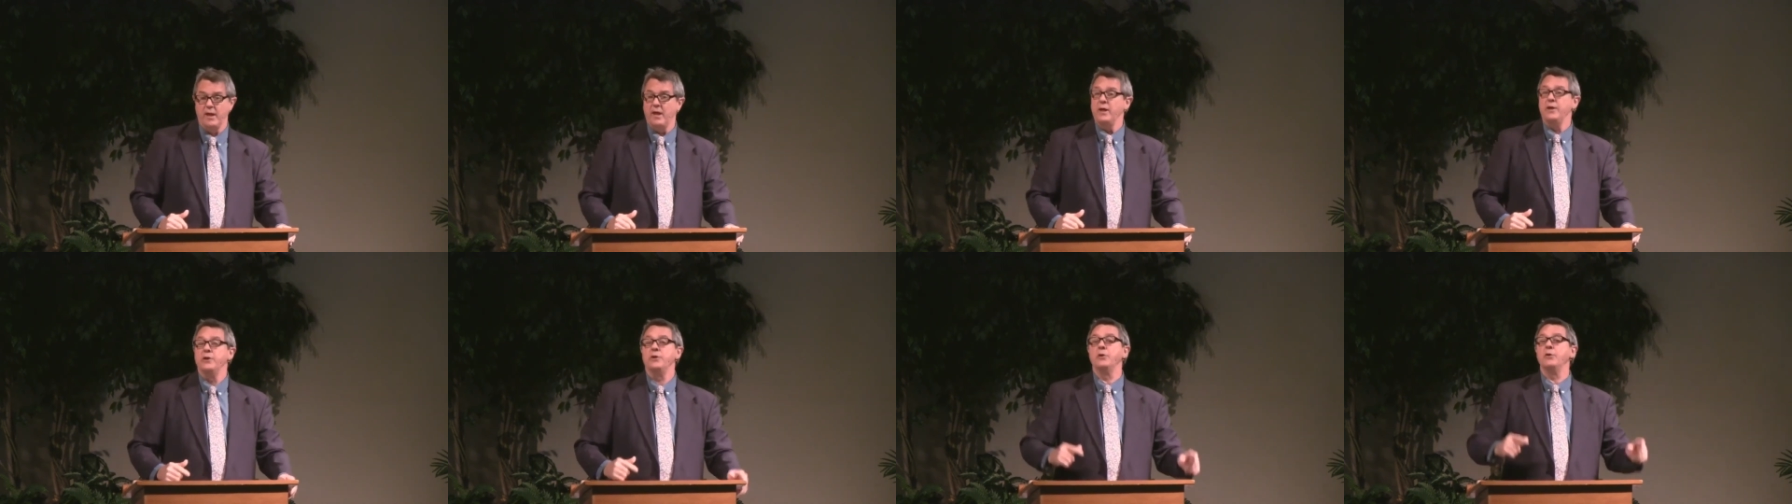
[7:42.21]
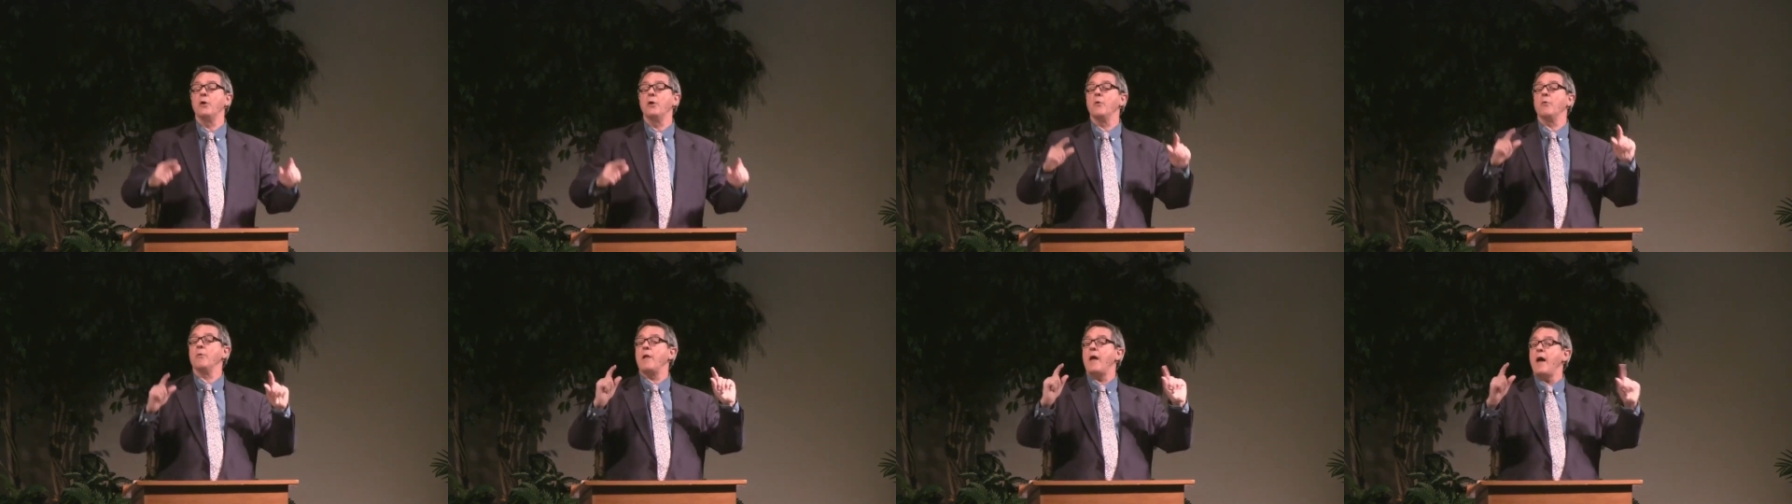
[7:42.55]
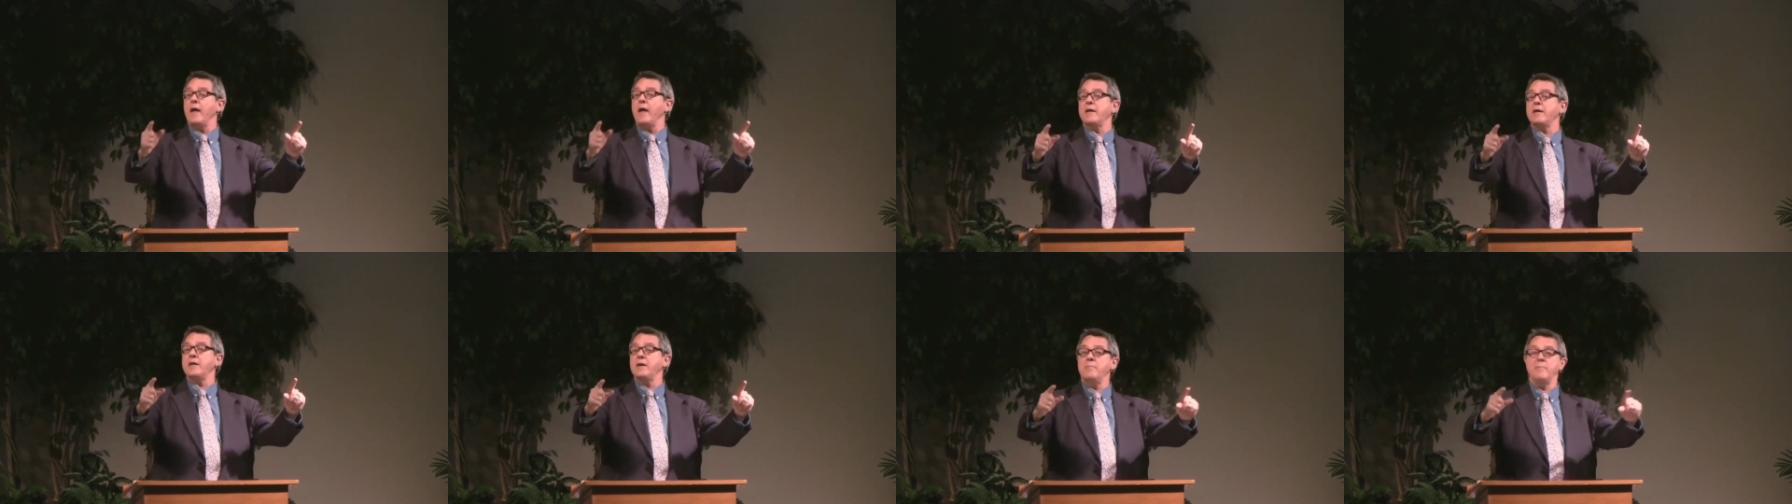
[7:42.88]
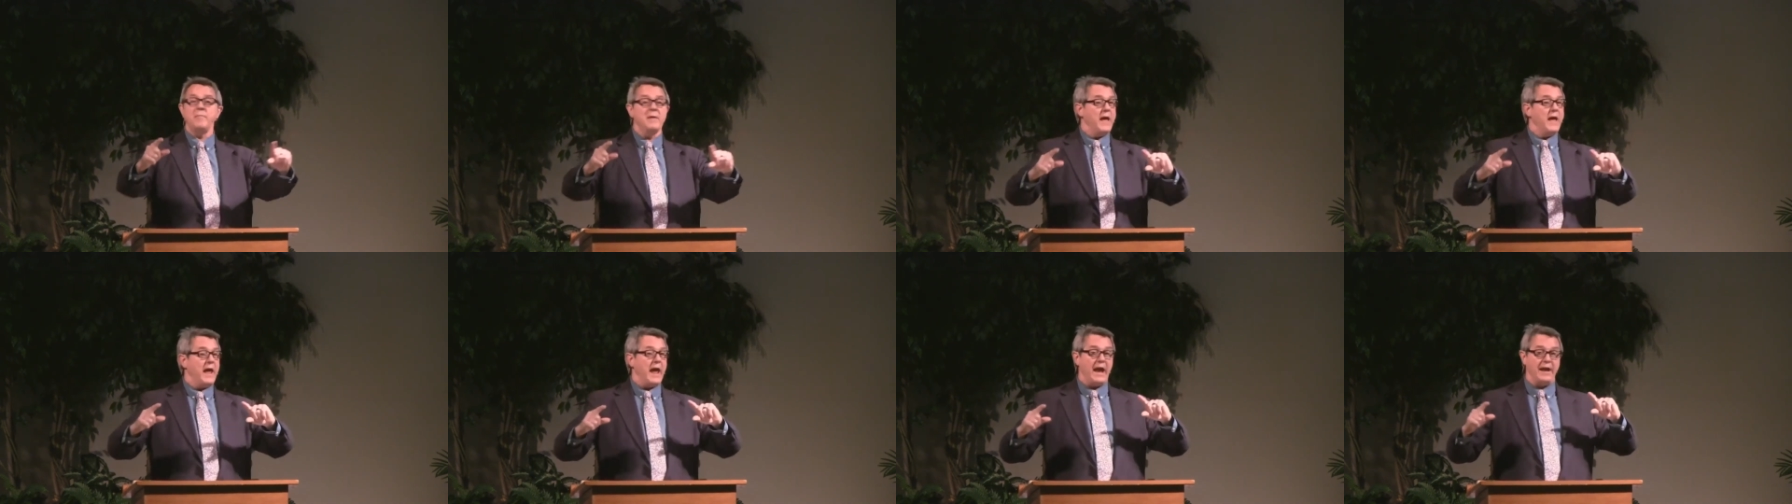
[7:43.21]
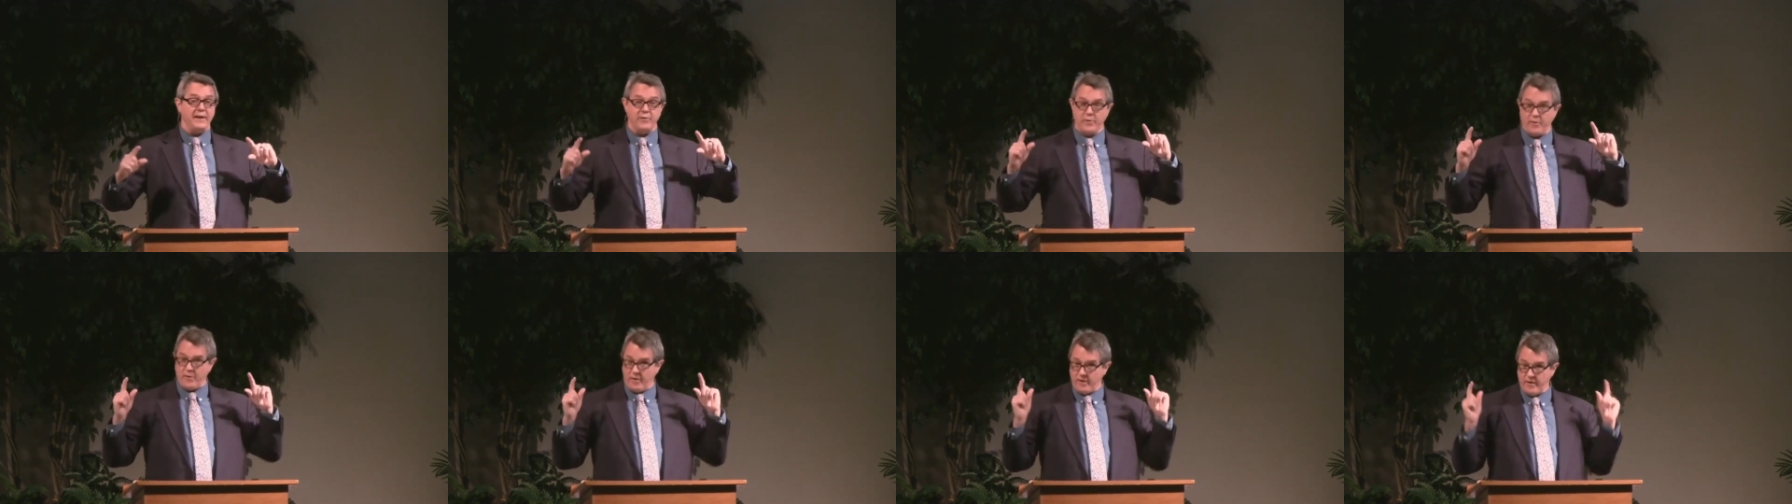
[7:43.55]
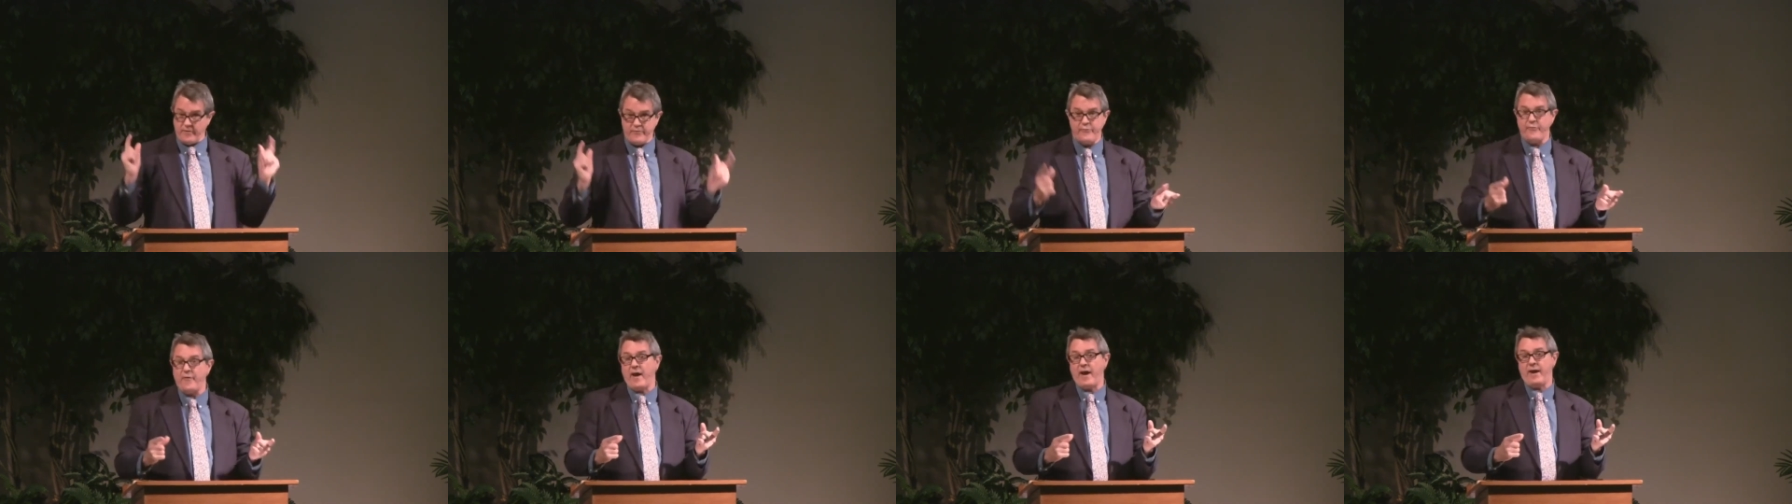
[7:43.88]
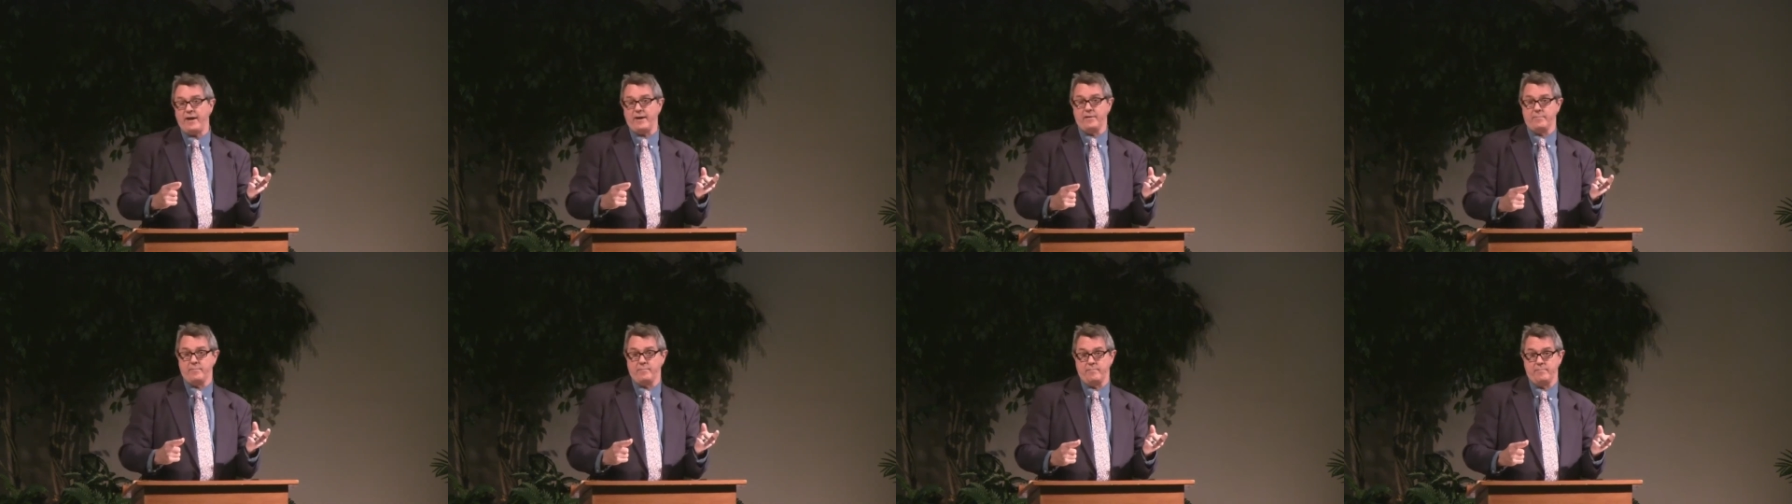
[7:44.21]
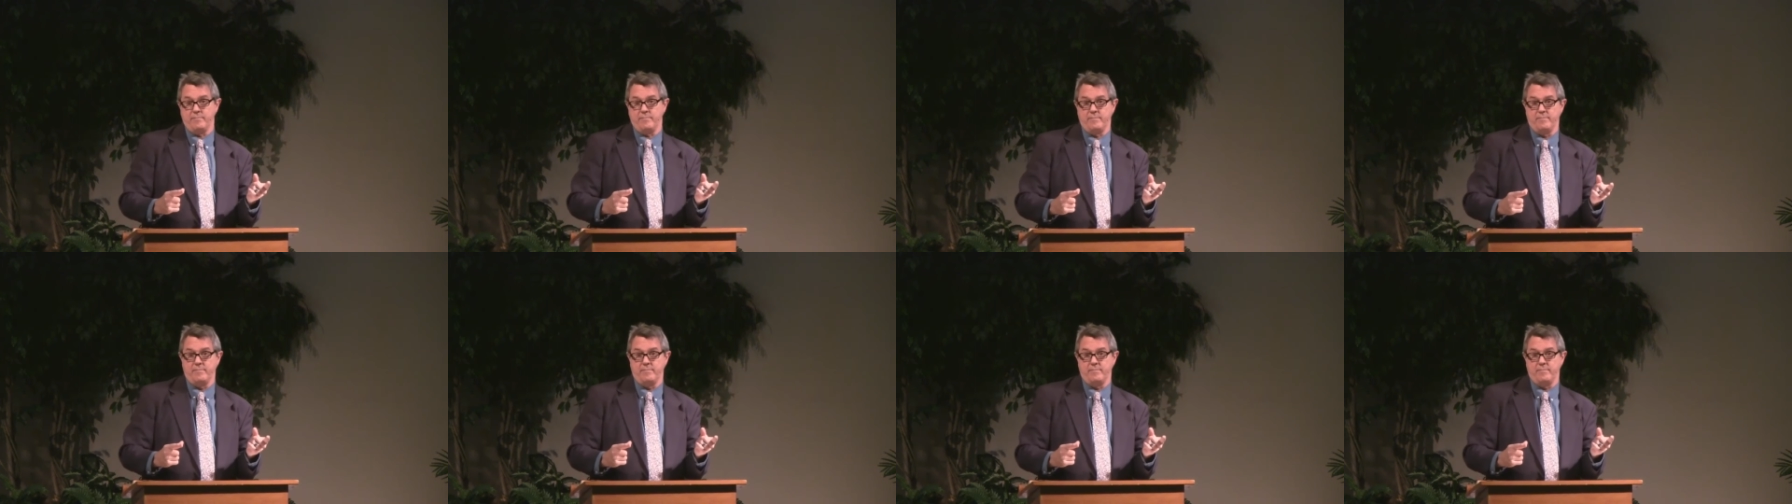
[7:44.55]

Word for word: You don't like them, and you're going to fight them.